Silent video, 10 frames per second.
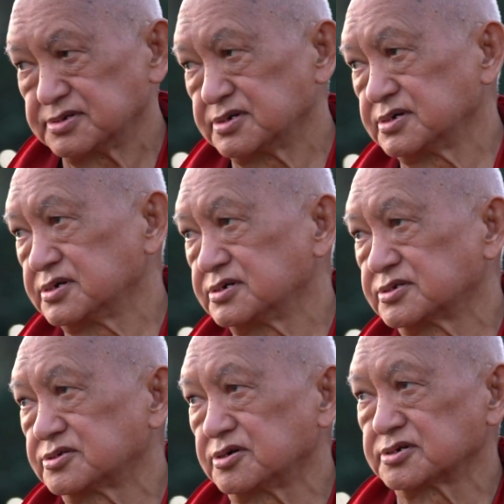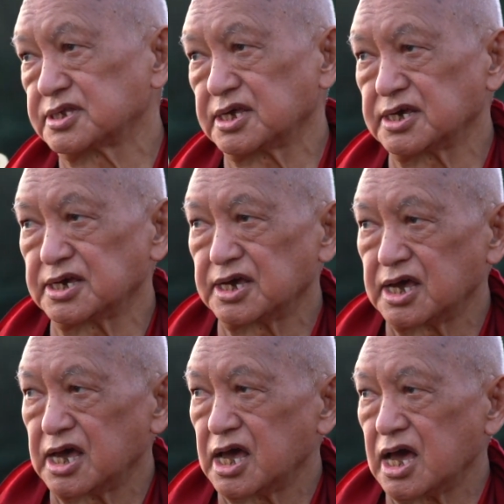Uh, so they
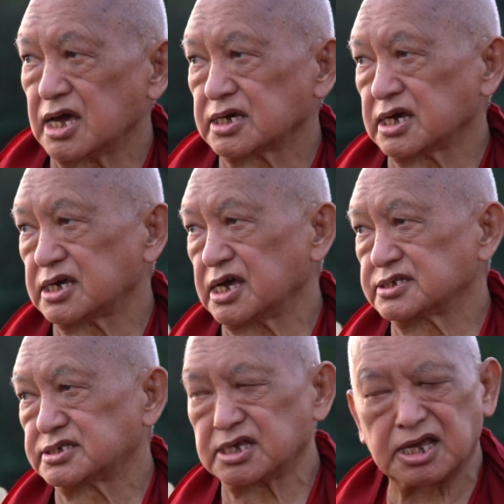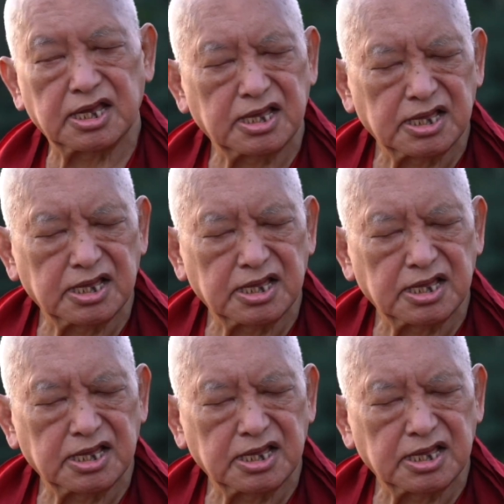aggregate uh,